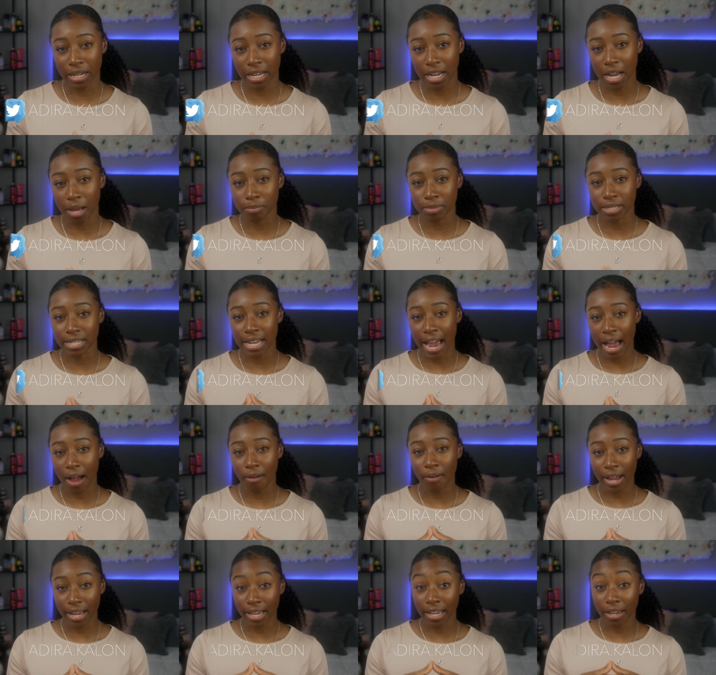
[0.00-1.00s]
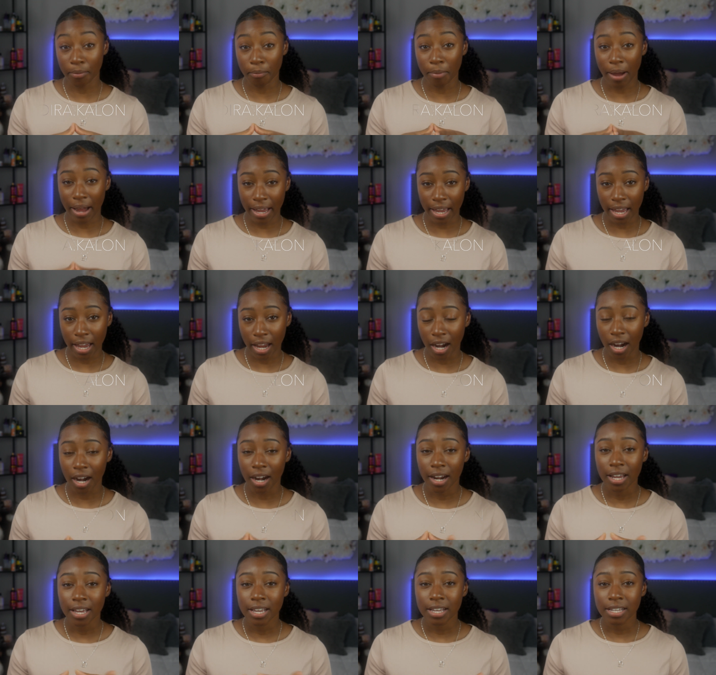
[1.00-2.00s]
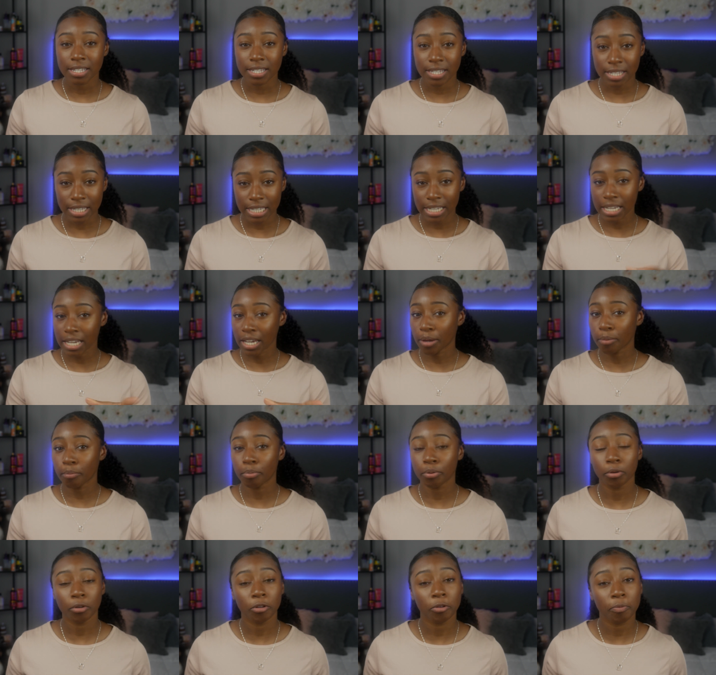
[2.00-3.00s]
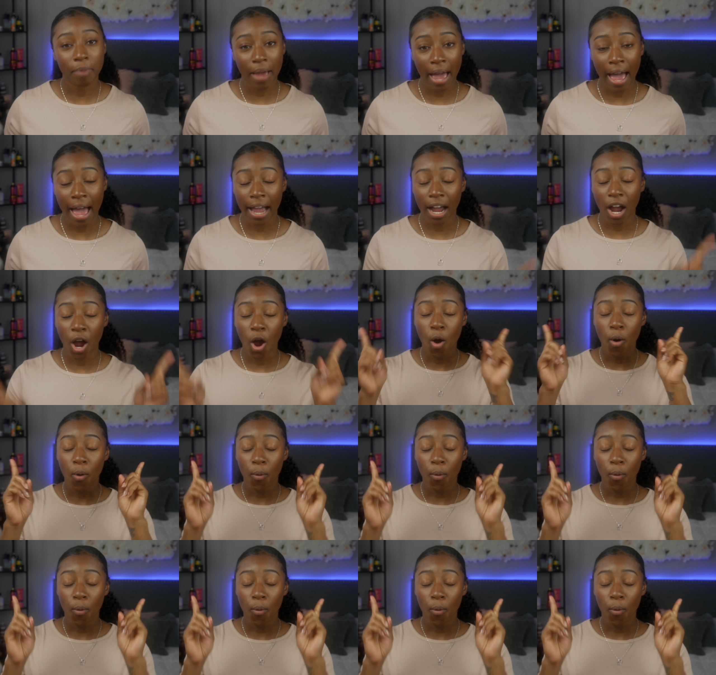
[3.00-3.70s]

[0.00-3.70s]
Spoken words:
it comes to how I get my hair sleek and pulled back.